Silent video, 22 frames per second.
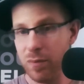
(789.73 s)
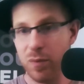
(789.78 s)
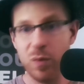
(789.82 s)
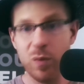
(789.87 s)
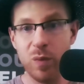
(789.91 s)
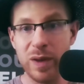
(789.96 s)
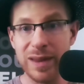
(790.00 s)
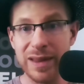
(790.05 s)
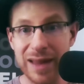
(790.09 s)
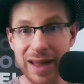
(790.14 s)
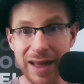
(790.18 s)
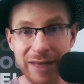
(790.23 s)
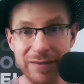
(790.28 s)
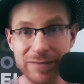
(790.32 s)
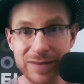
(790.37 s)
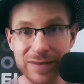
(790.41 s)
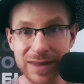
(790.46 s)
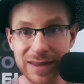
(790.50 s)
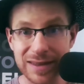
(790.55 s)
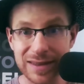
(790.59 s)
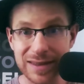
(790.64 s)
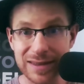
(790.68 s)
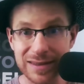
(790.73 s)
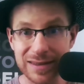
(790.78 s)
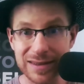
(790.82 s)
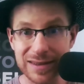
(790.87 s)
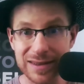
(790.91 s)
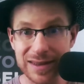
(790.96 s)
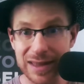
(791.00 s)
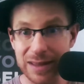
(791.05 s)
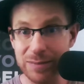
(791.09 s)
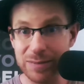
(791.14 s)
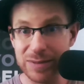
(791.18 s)
when life doesn't
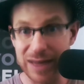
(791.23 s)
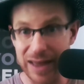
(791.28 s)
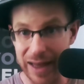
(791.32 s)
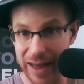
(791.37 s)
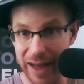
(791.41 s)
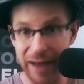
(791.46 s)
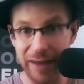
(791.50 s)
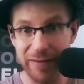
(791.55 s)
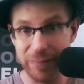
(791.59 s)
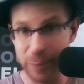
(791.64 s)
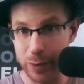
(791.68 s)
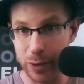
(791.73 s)
seem to have